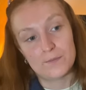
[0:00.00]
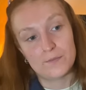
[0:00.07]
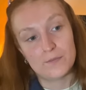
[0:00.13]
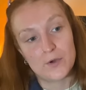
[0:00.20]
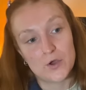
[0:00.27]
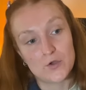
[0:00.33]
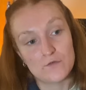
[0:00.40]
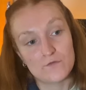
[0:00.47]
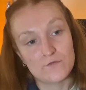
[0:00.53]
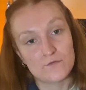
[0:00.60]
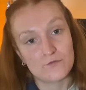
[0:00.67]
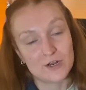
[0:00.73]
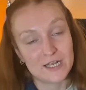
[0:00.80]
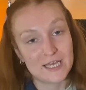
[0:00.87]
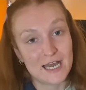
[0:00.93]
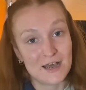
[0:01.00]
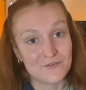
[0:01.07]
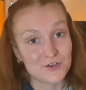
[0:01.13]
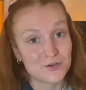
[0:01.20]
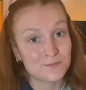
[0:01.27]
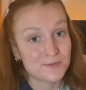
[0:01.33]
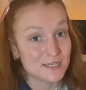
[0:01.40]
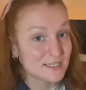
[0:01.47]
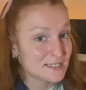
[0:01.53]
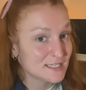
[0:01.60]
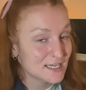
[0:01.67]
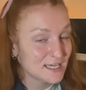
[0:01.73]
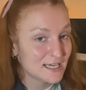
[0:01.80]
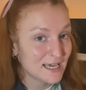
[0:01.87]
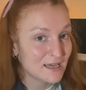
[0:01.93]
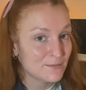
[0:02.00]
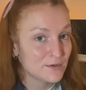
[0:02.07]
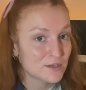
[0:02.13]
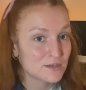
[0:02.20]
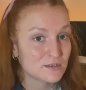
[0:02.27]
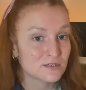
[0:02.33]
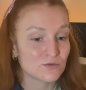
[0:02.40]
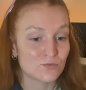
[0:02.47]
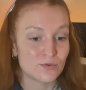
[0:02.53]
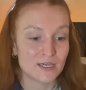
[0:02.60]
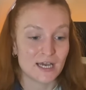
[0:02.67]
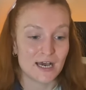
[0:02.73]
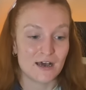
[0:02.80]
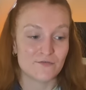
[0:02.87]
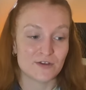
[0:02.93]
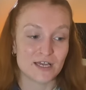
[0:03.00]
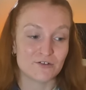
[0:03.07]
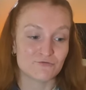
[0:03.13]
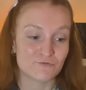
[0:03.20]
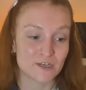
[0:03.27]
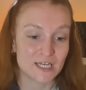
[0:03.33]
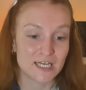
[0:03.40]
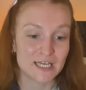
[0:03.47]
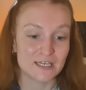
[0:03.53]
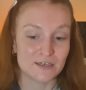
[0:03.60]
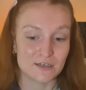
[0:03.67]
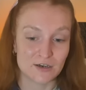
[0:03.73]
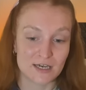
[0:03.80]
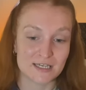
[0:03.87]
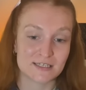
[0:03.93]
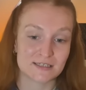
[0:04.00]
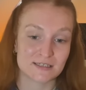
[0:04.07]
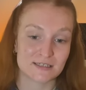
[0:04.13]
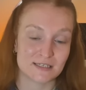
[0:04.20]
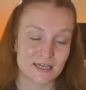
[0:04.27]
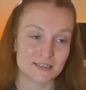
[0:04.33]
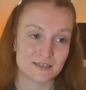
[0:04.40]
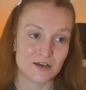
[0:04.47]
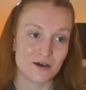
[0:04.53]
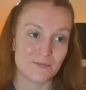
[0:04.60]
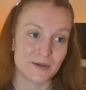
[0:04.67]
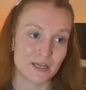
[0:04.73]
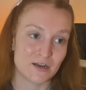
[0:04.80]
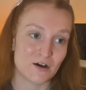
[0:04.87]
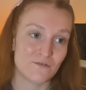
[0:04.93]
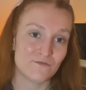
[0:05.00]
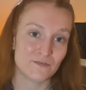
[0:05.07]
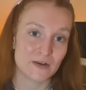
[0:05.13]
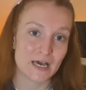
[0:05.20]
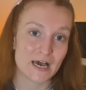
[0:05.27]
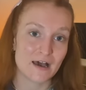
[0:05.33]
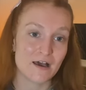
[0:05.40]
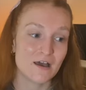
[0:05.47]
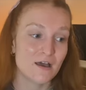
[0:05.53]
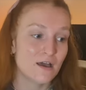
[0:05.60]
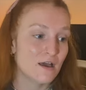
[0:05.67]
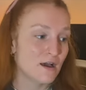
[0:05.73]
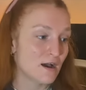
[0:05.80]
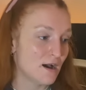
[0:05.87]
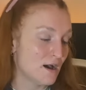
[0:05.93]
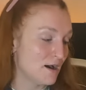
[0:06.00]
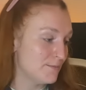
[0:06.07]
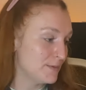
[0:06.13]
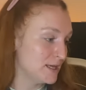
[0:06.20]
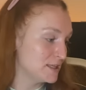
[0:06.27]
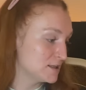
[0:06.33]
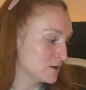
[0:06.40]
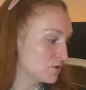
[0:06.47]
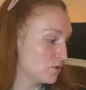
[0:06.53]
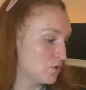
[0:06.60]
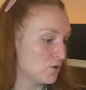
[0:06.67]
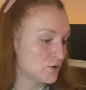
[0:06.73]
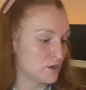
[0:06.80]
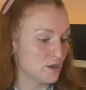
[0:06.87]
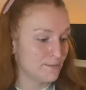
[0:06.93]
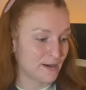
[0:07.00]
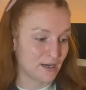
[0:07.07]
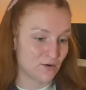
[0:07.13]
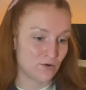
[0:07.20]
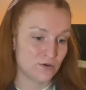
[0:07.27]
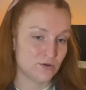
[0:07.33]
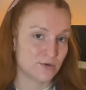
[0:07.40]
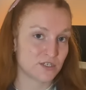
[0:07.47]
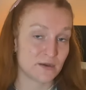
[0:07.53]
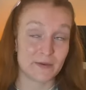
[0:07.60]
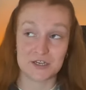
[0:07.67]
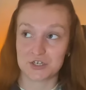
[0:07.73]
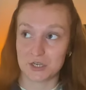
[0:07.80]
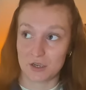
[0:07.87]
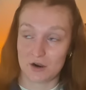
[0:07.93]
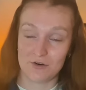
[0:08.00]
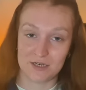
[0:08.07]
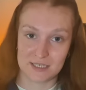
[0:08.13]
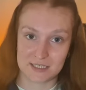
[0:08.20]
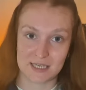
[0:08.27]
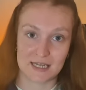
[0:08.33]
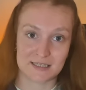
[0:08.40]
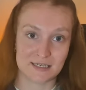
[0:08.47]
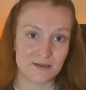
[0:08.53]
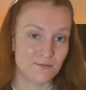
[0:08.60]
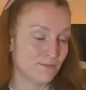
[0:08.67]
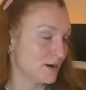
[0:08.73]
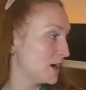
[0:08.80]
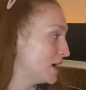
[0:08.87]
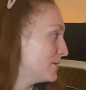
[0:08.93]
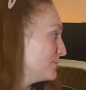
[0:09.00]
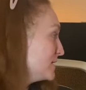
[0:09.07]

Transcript: both really avid PC gamers. We have a really nice setup in our flat. In the corner, back corner, which I'm actually currently sat in, behind